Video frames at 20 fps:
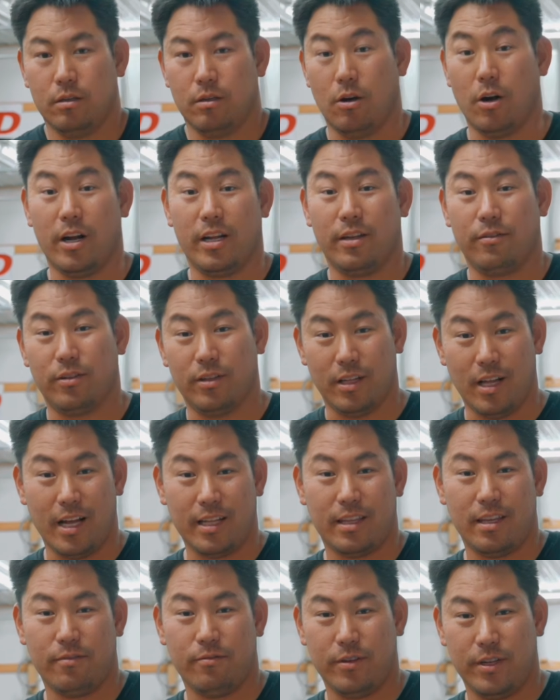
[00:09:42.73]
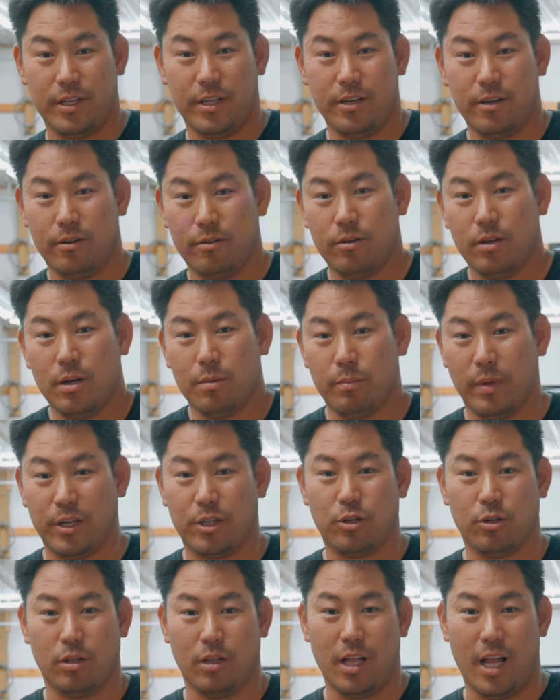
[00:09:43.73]
All right, if you like that video, make
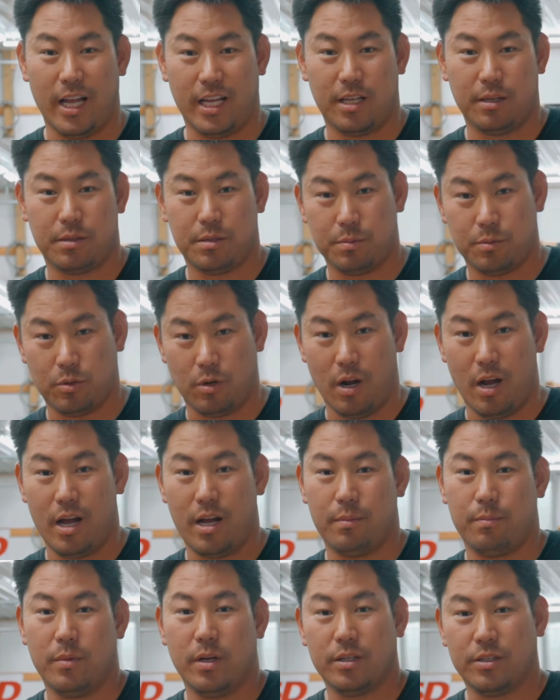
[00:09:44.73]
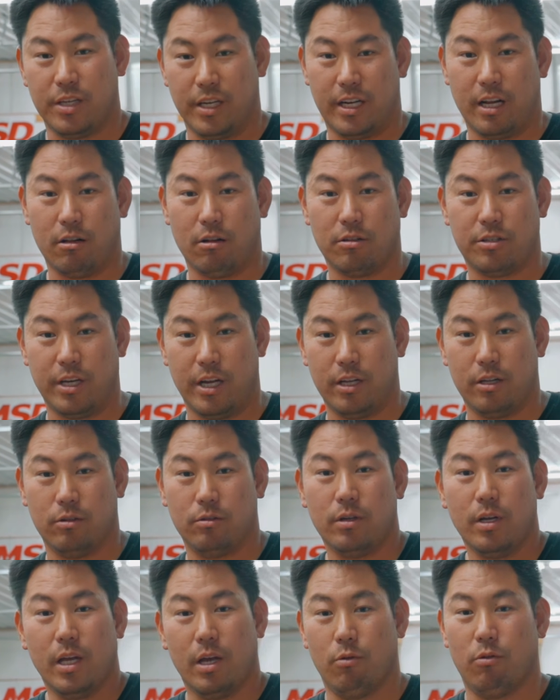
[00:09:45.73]
sure to like and subscribe, check out our channel,
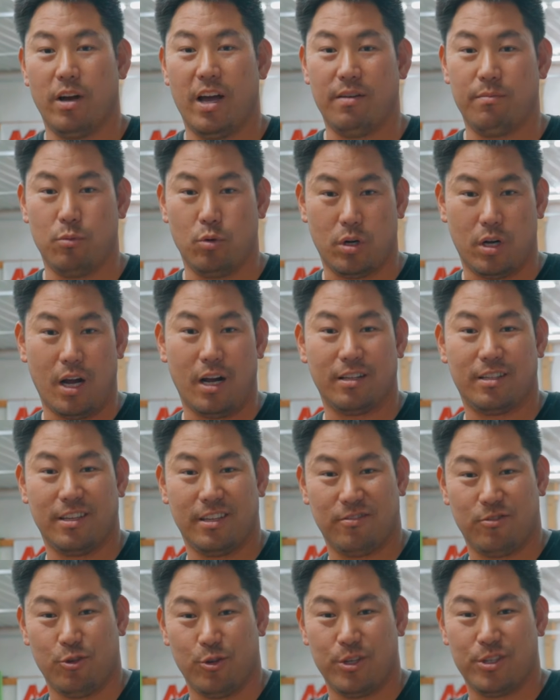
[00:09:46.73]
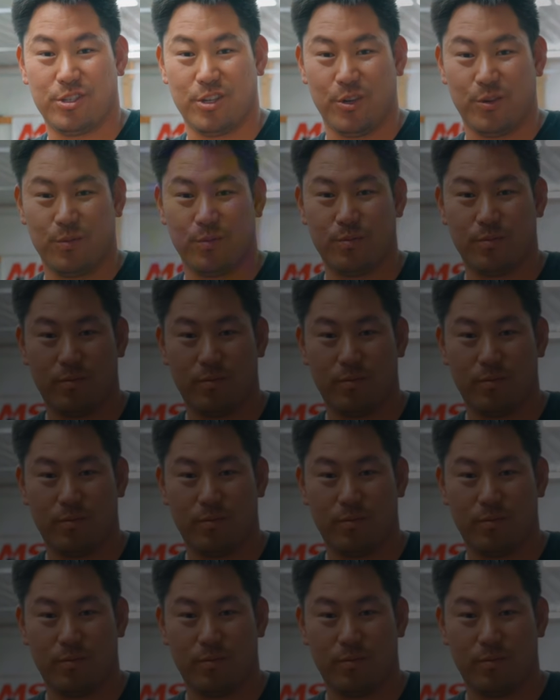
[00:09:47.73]
and we'll have more content for you soon.